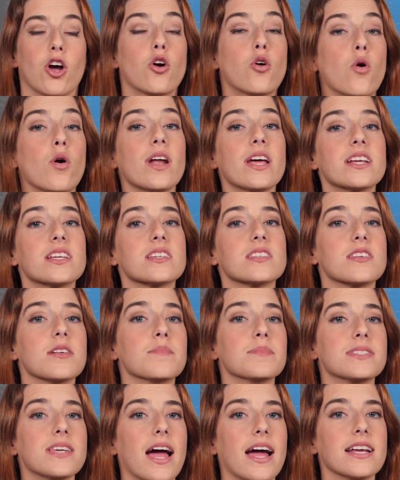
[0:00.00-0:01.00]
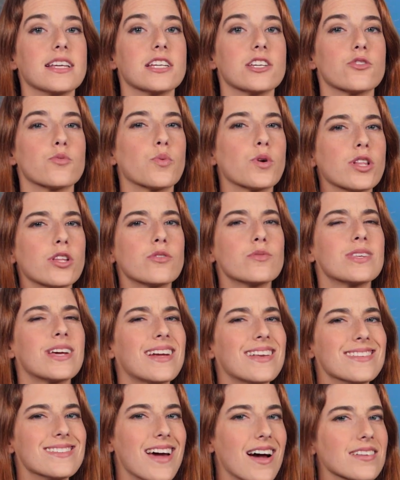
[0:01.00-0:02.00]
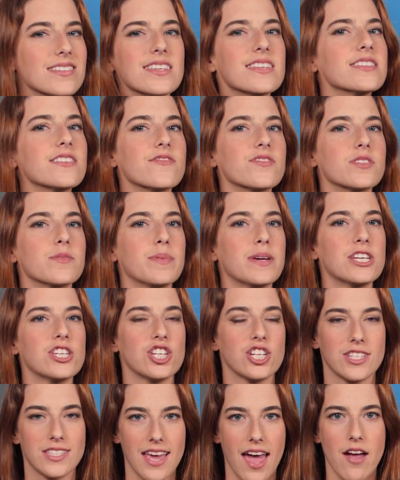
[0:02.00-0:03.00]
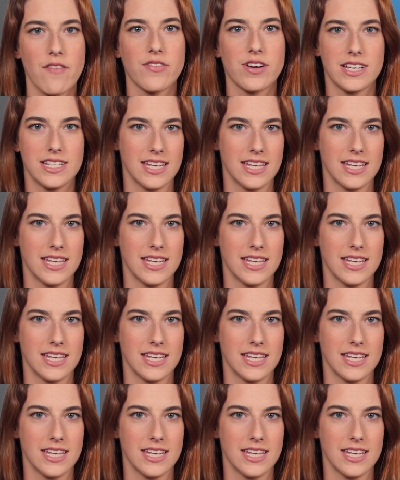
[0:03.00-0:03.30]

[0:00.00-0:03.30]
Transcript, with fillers: According to some scientists, we're losing dozens of species every